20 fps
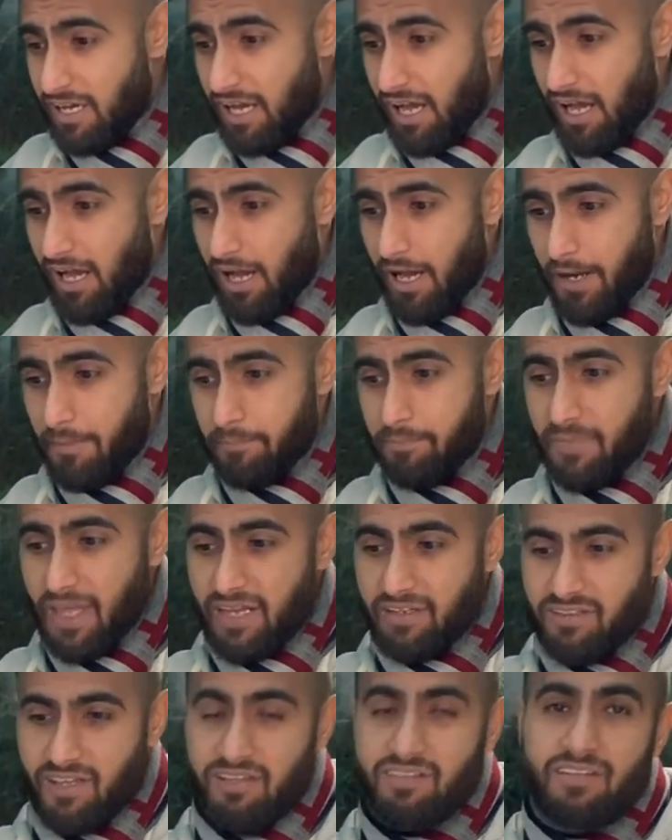
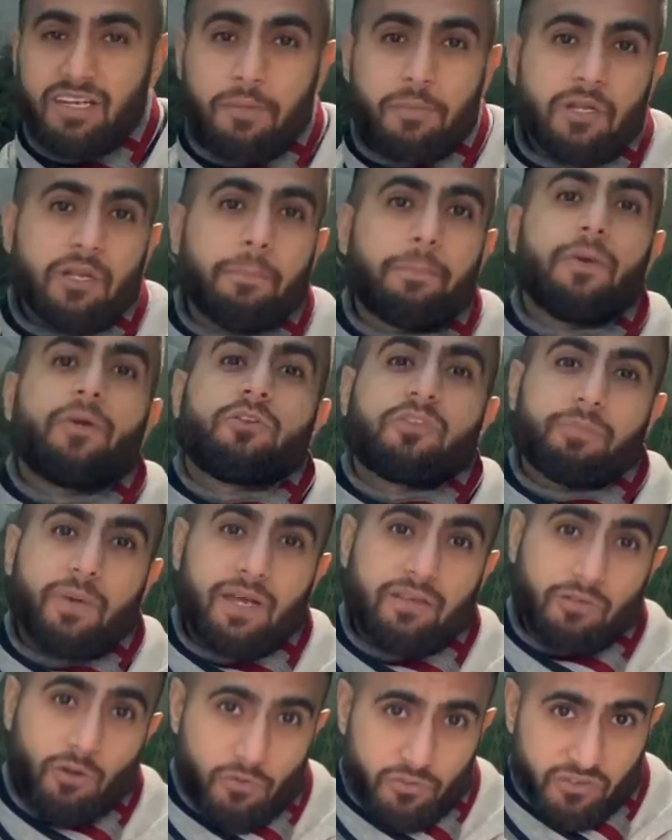It does limit the boot
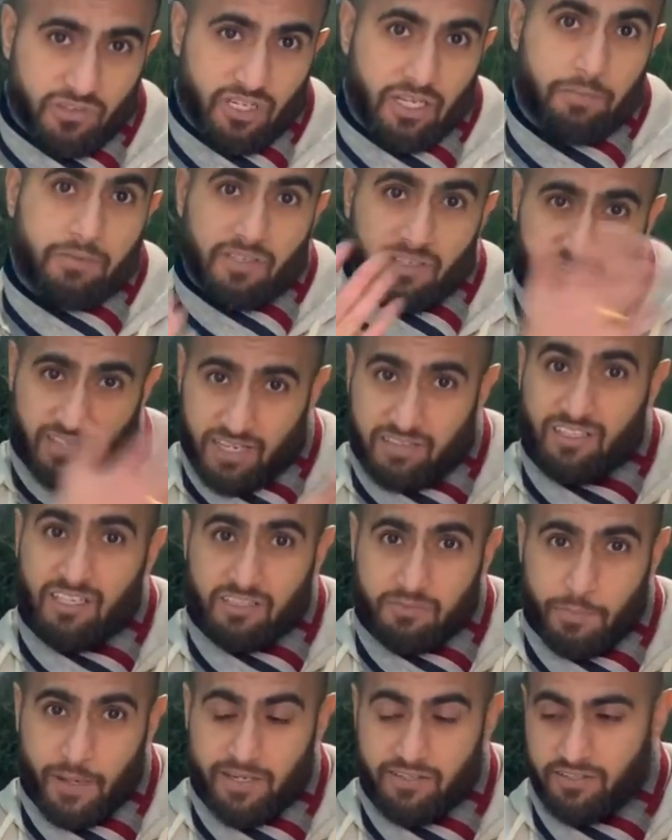space, obviously, because it takes that
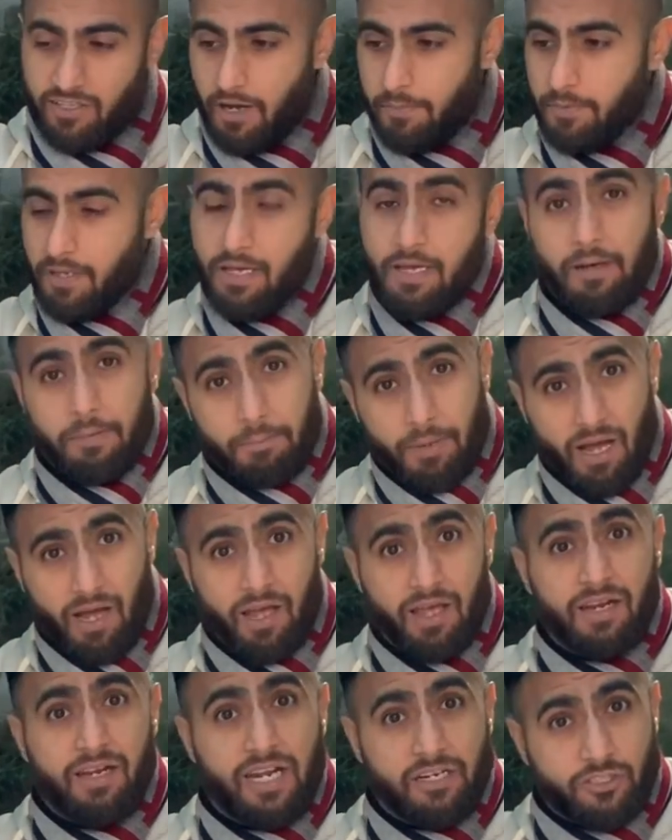space up.
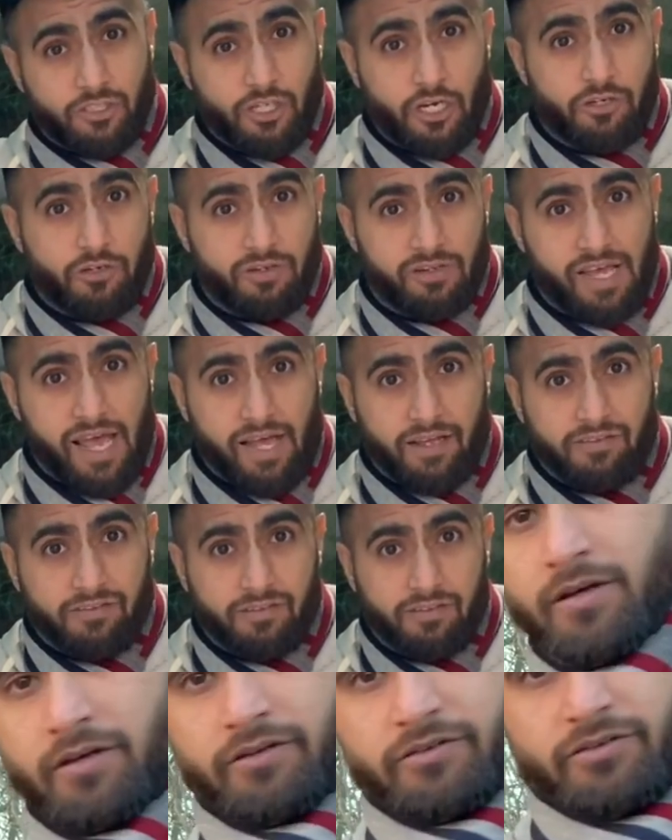But let's show you that.
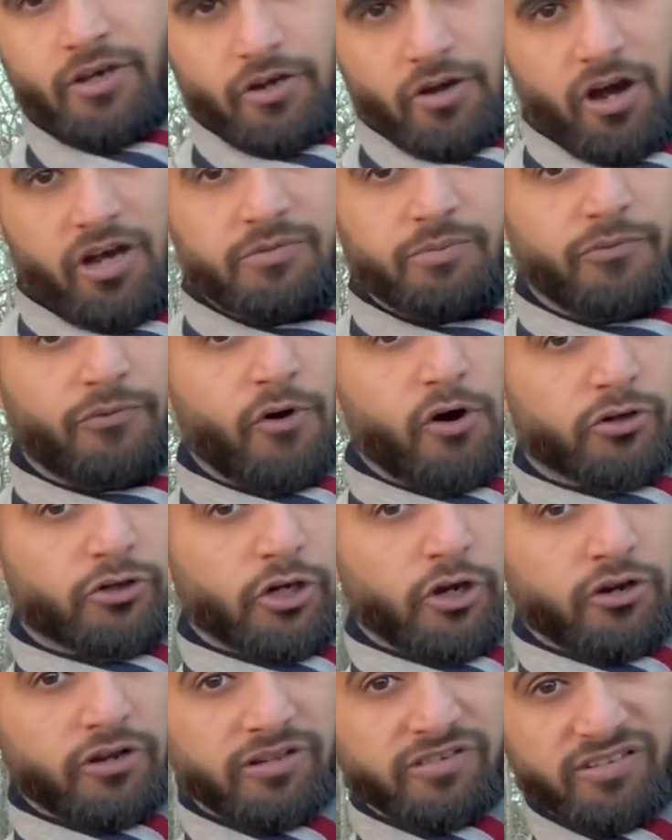So guys, before I show
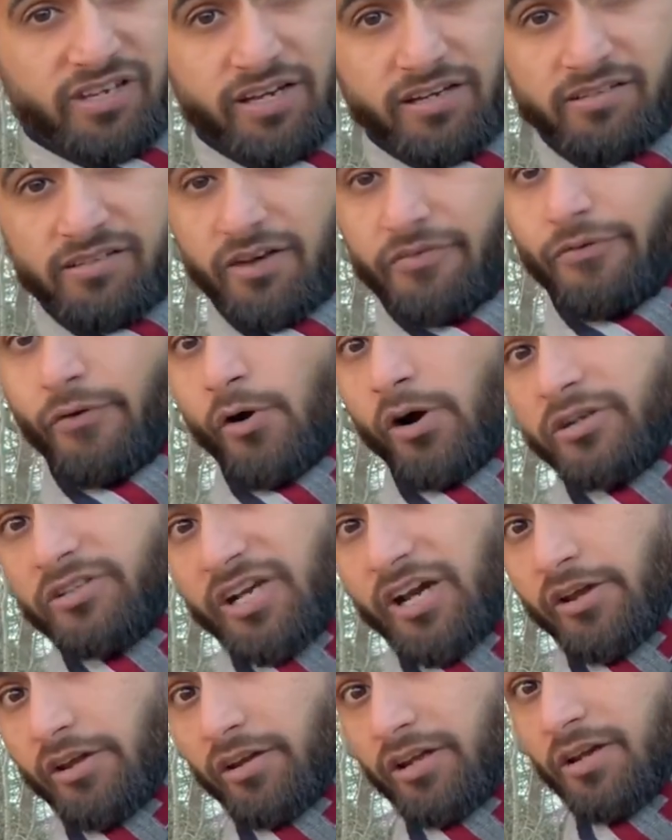you the seats, I thought I'd
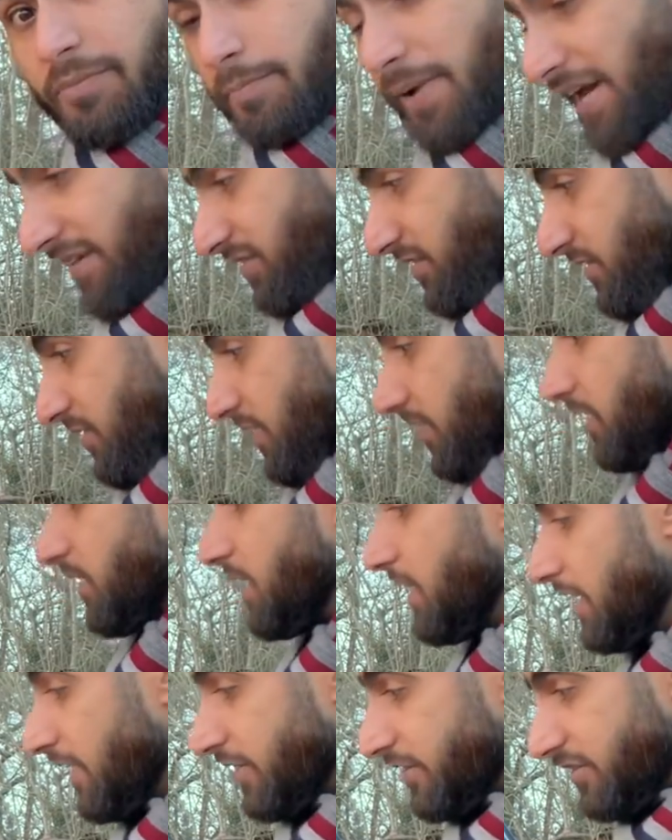tell you the capacity.
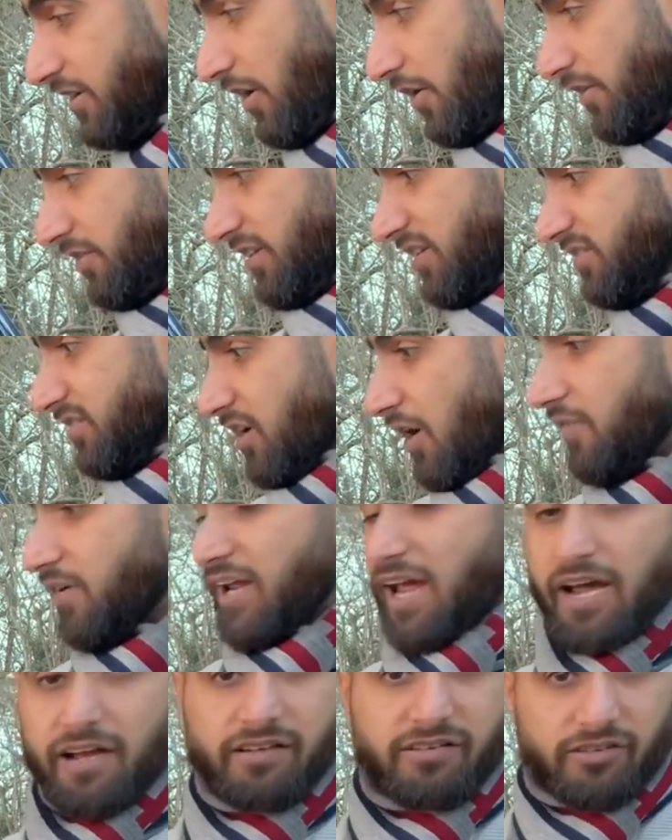So this currently
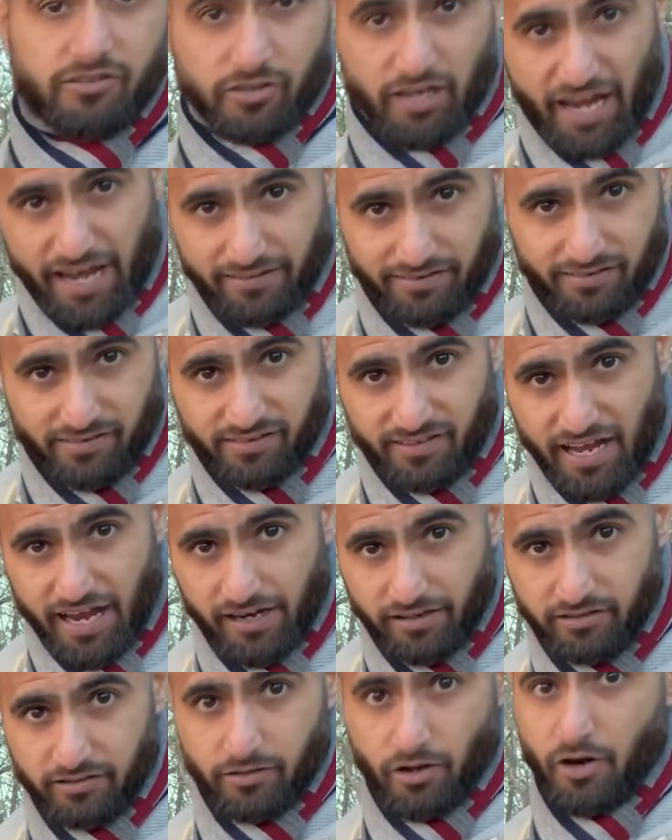has, as it
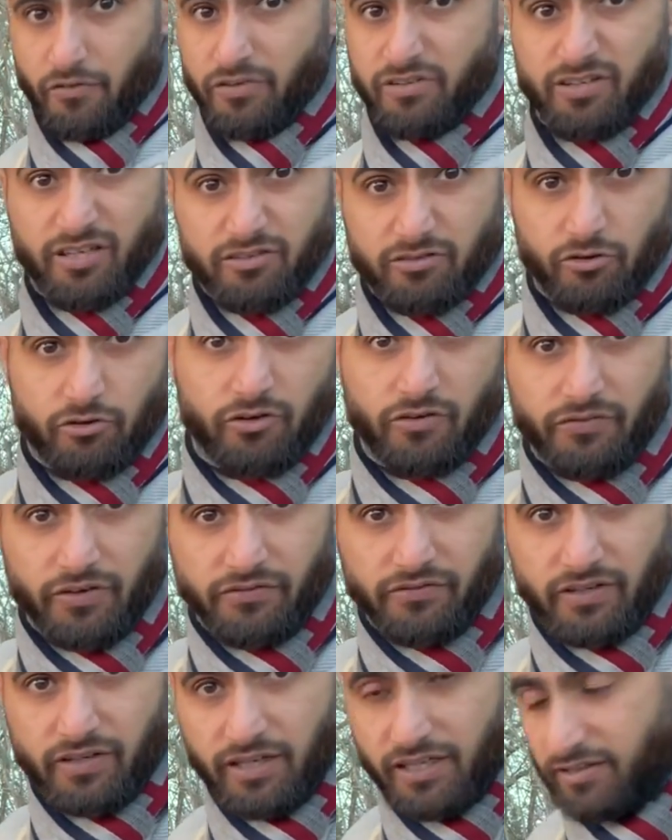stands, over
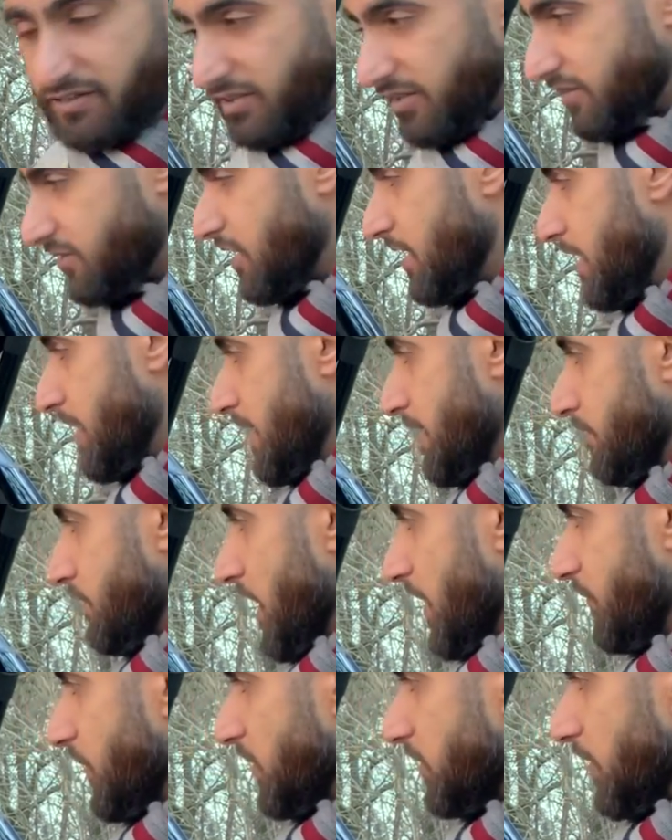650 litres.
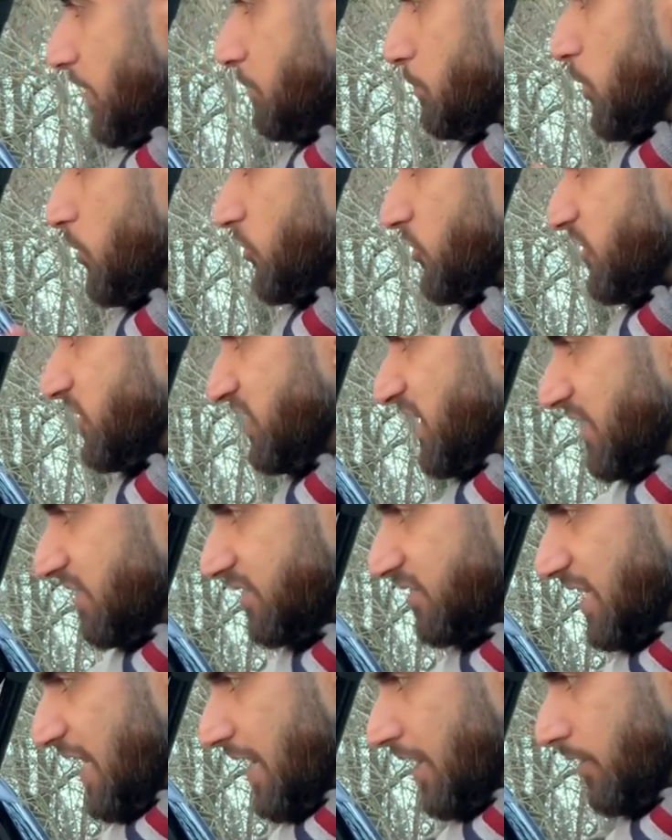If you did push the seats
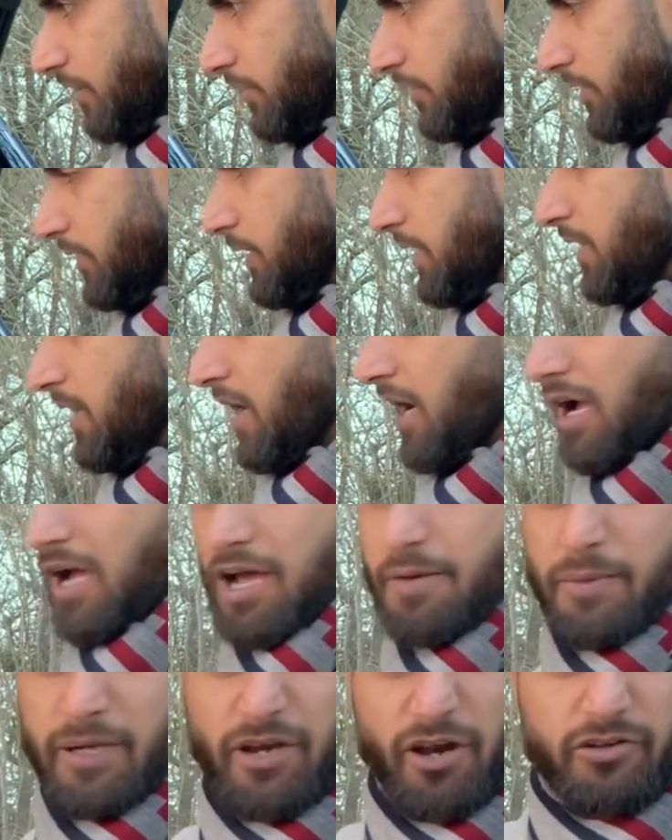down,
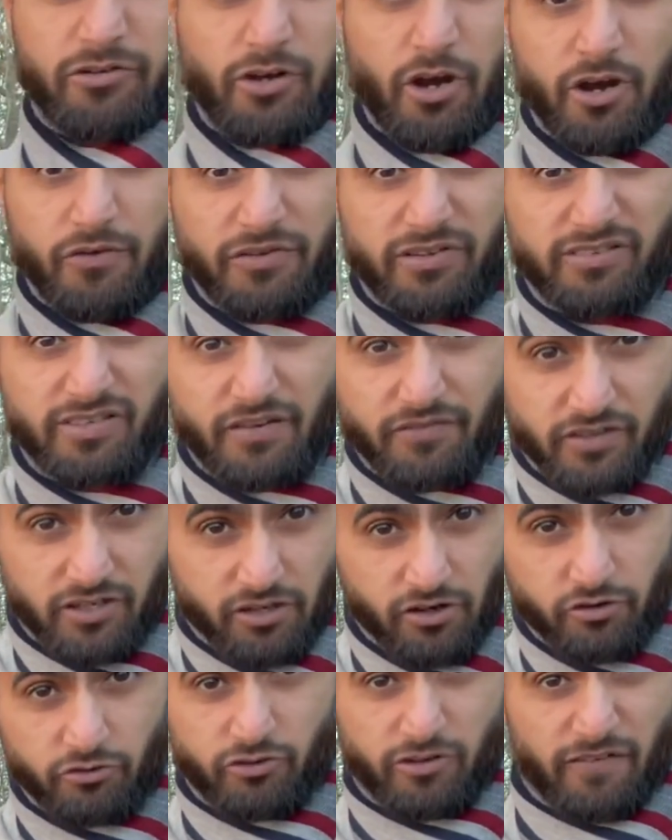it goes over
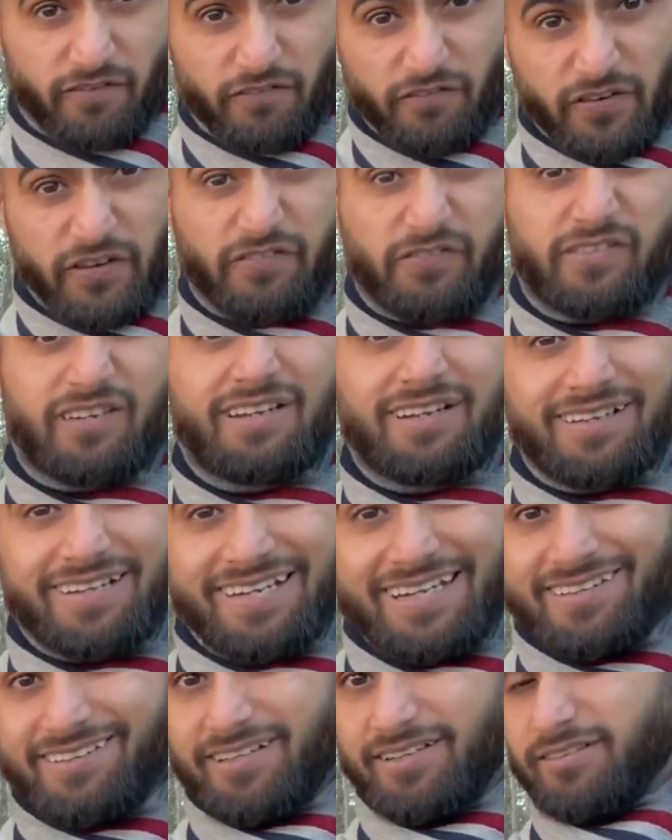1750
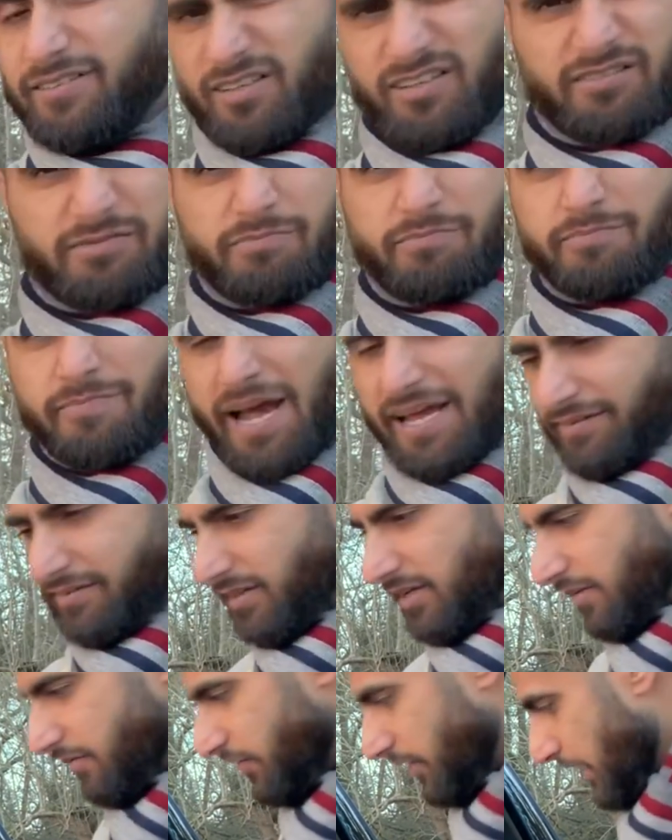litres, so it's
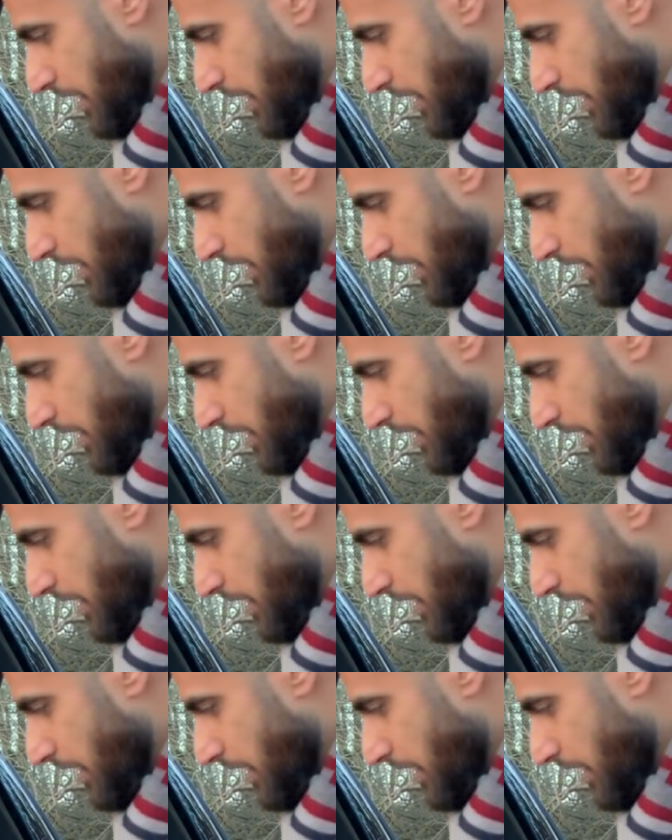massive.